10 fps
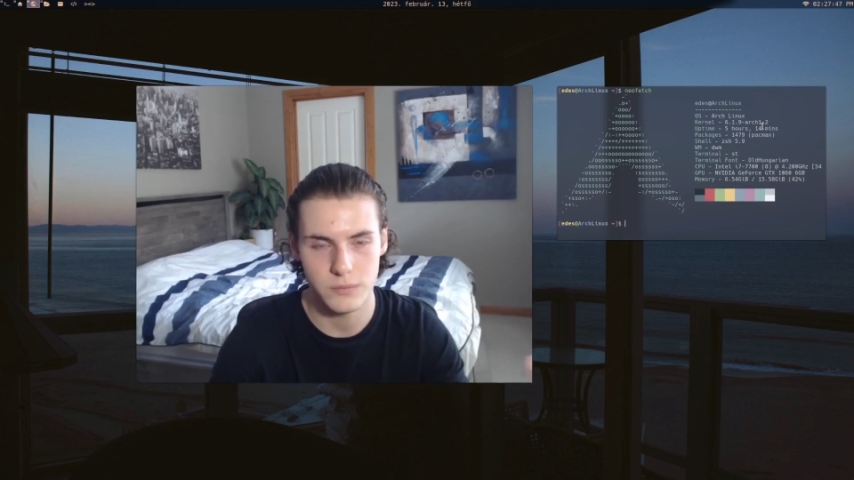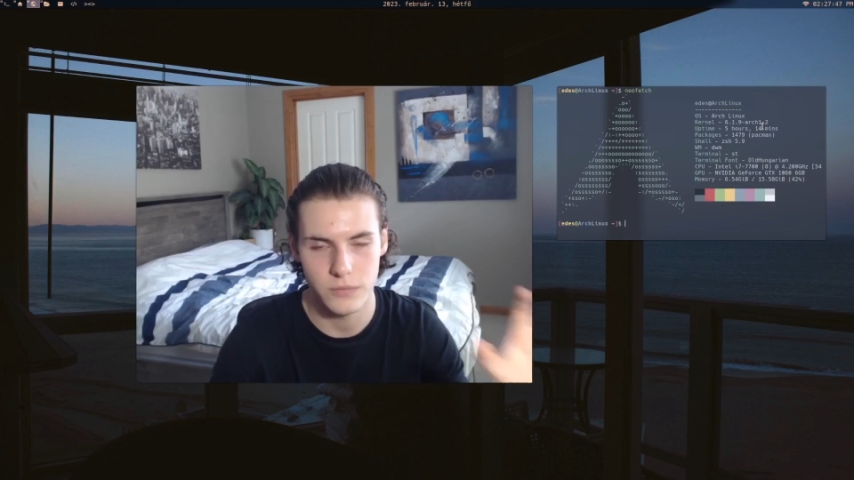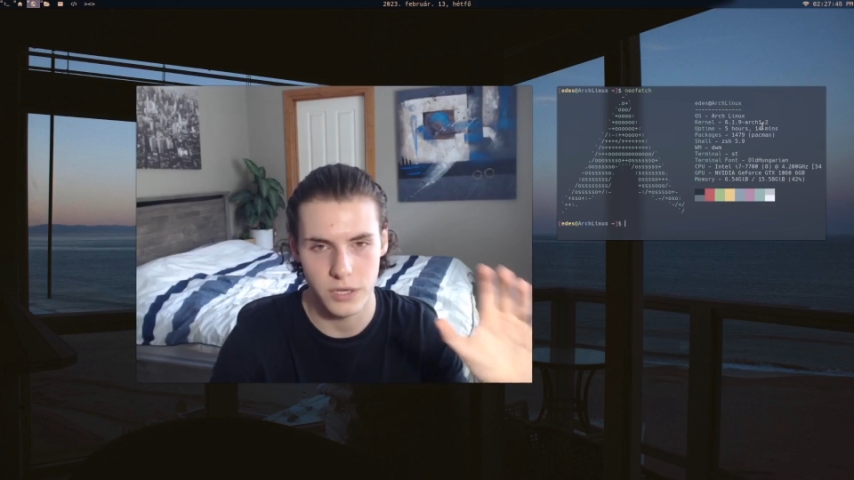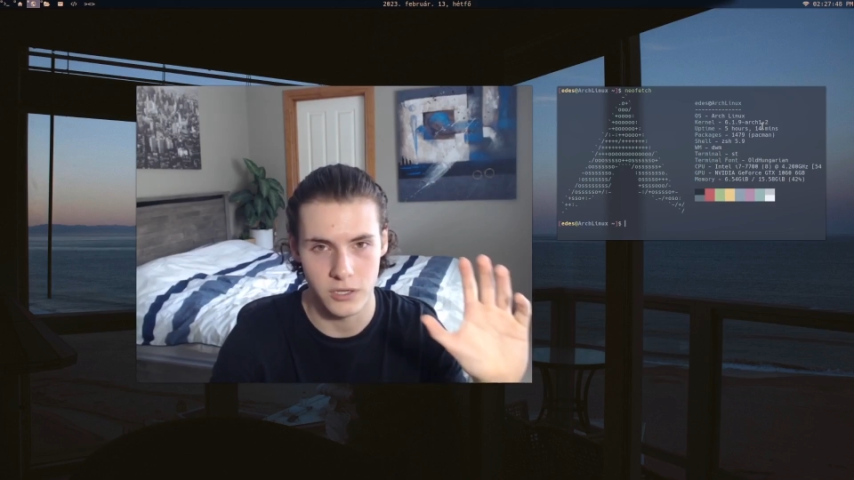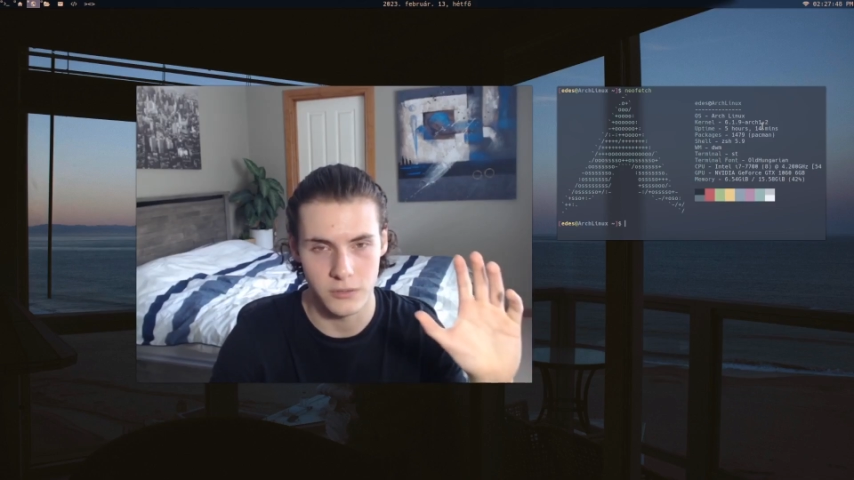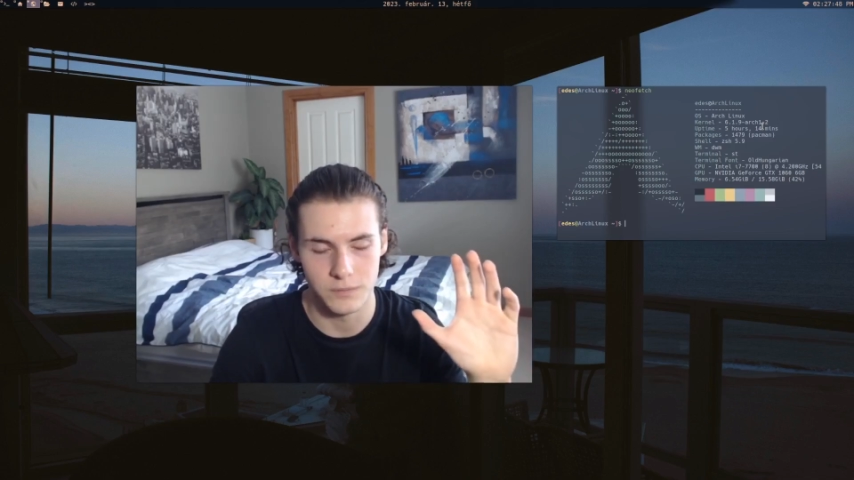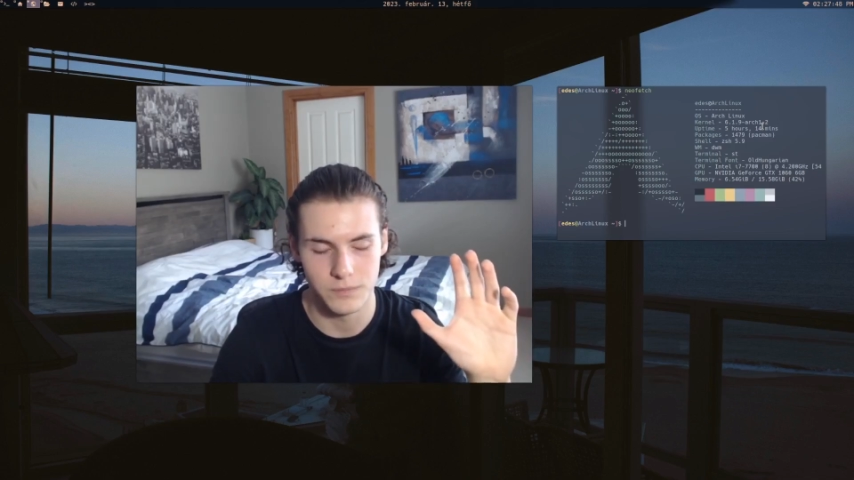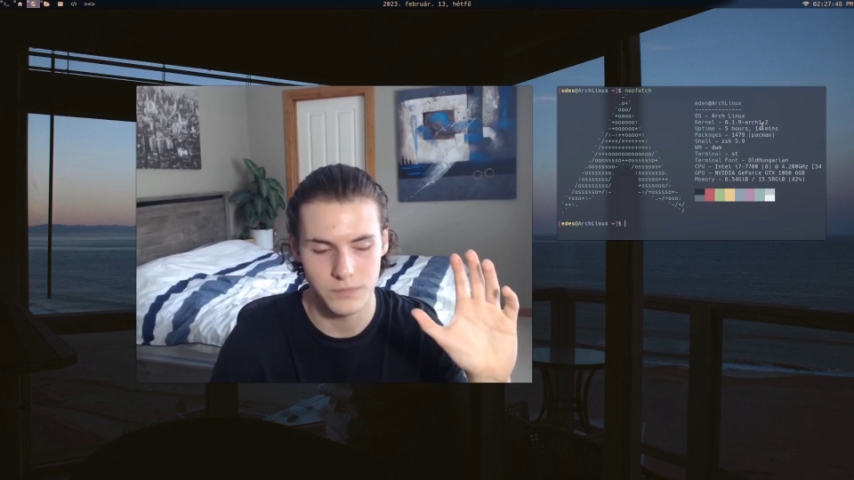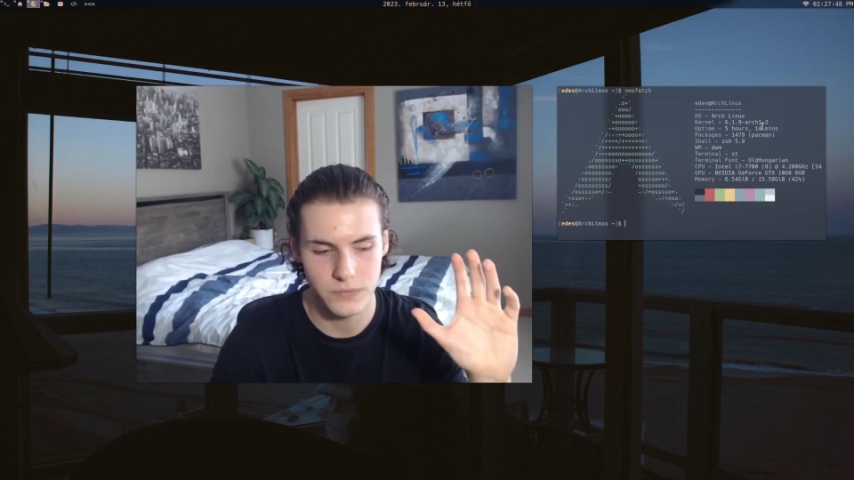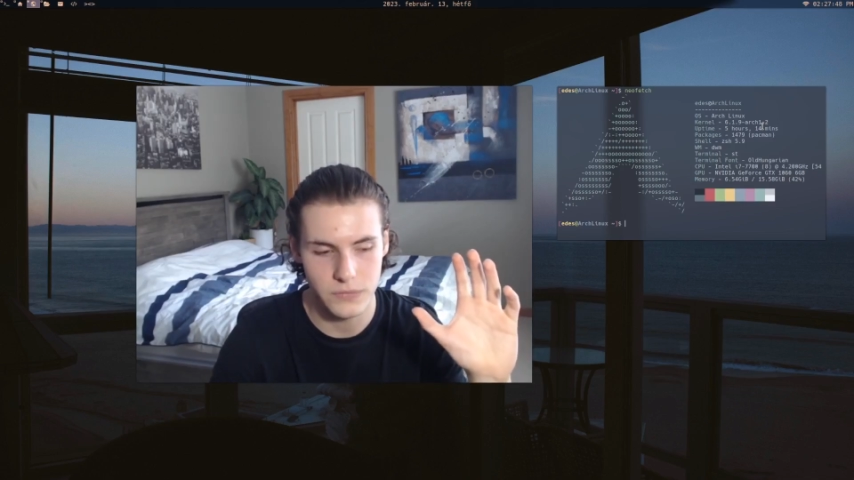
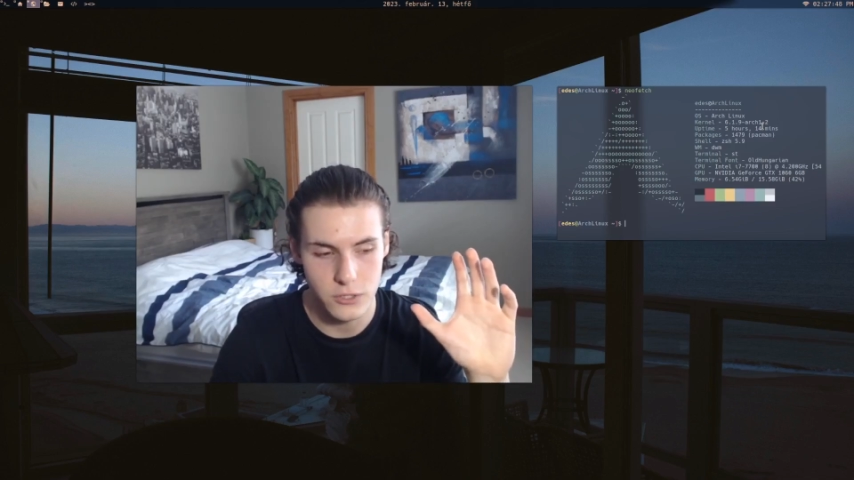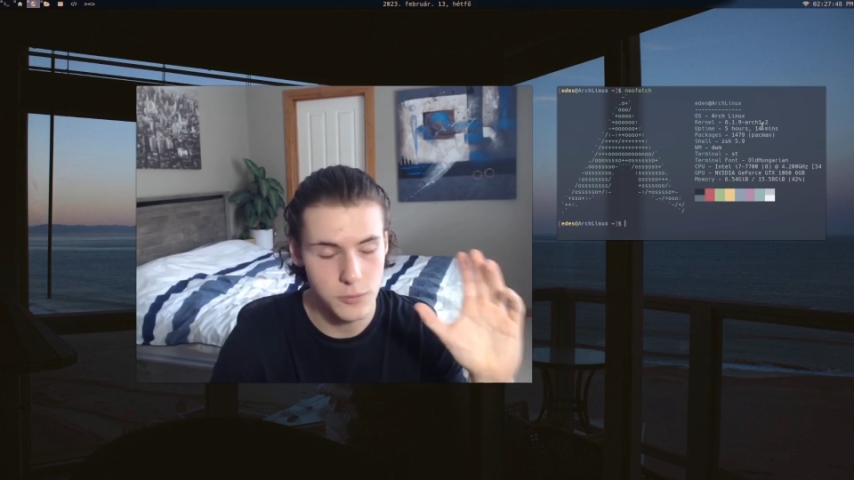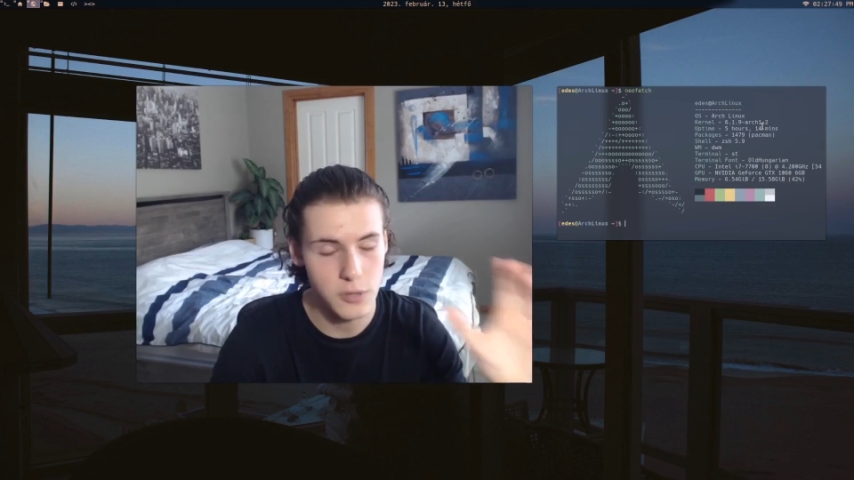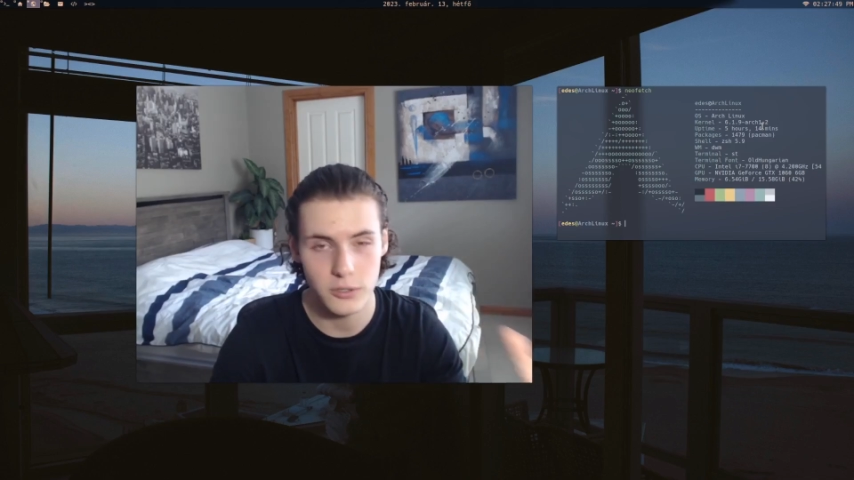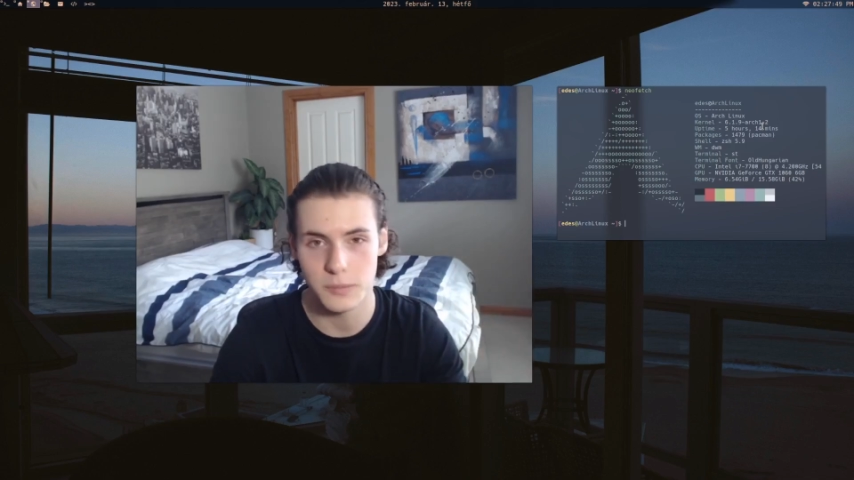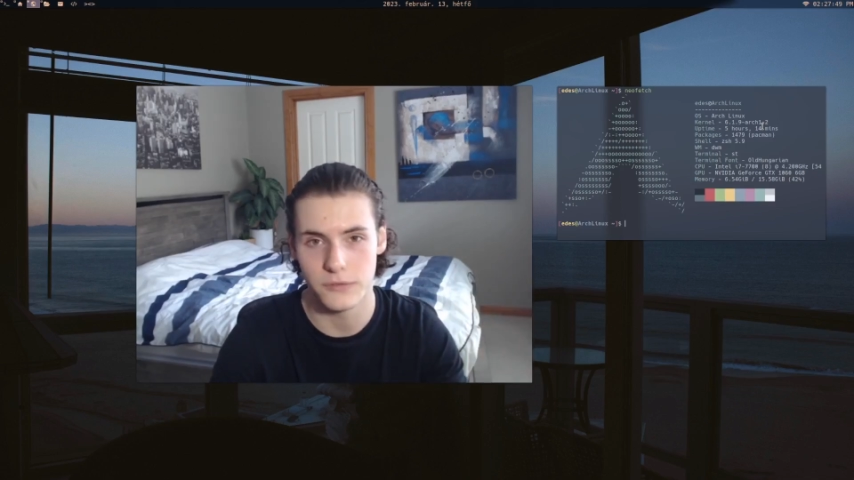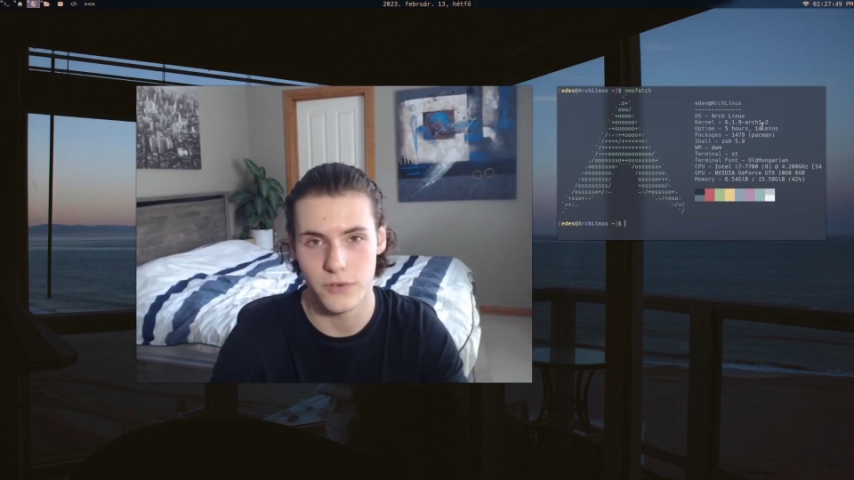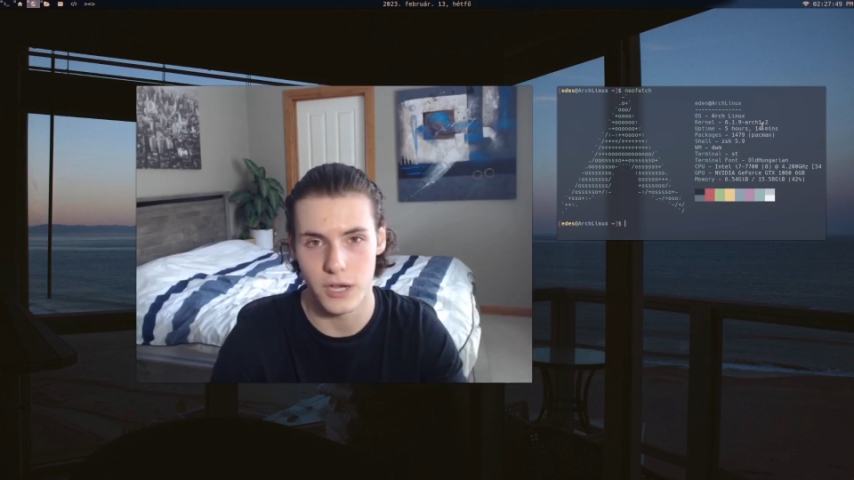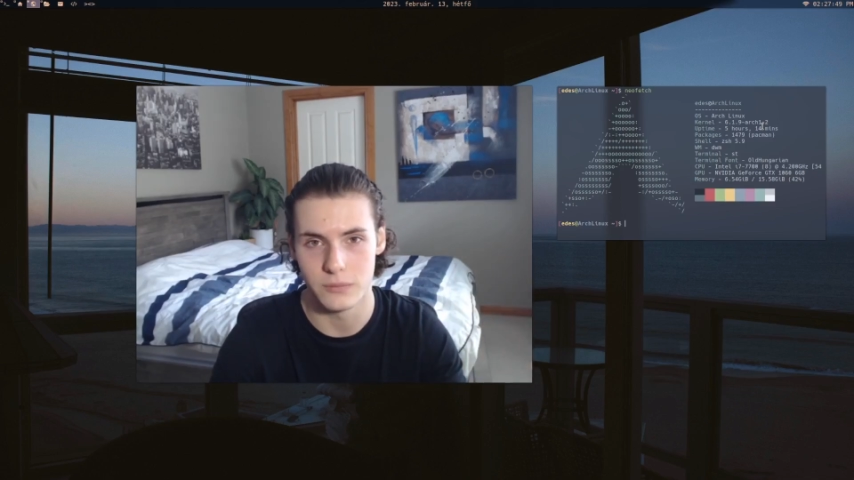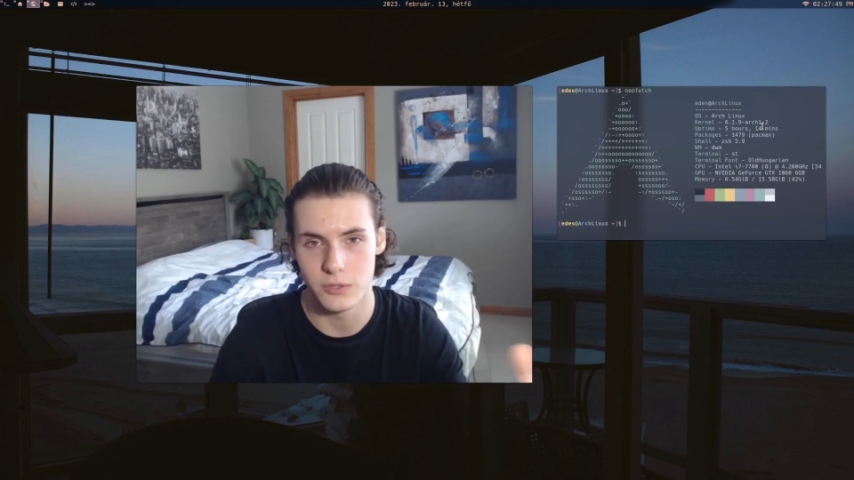then you'll probably be fine.